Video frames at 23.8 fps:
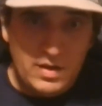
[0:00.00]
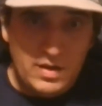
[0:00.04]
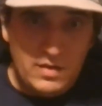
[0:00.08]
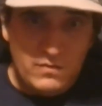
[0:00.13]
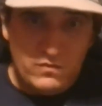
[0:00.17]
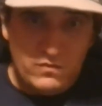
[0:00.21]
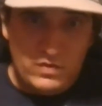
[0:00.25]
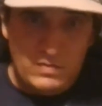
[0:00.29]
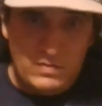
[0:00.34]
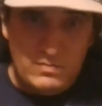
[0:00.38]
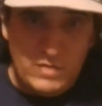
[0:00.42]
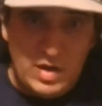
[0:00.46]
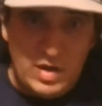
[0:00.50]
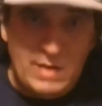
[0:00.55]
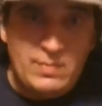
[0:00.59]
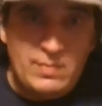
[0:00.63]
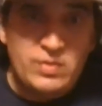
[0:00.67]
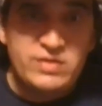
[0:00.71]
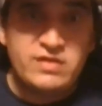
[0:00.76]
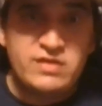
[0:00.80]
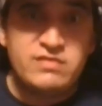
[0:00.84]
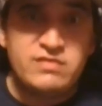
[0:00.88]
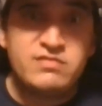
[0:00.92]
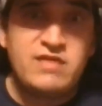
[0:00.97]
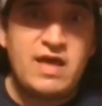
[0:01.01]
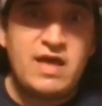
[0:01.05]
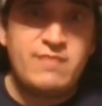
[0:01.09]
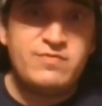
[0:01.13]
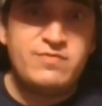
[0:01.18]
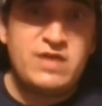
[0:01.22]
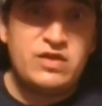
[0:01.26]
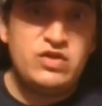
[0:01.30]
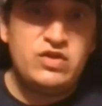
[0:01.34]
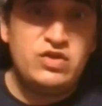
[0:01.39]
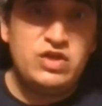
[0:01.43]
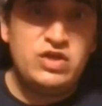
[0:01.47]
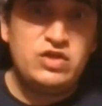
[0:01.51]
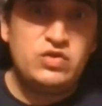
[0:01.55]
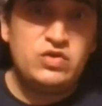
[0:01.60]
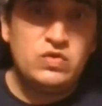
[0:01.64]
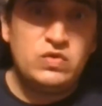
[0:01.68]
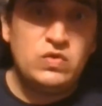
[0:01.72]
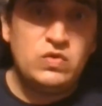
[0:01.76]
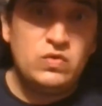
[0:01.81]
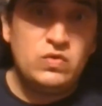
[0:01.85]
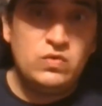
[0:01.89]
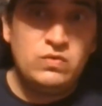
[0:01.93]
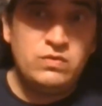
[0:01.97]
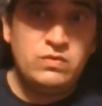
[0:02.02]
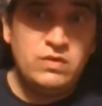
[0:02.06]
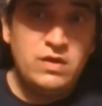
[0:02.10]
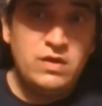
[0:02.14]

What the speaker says: remember the steps that you need to do,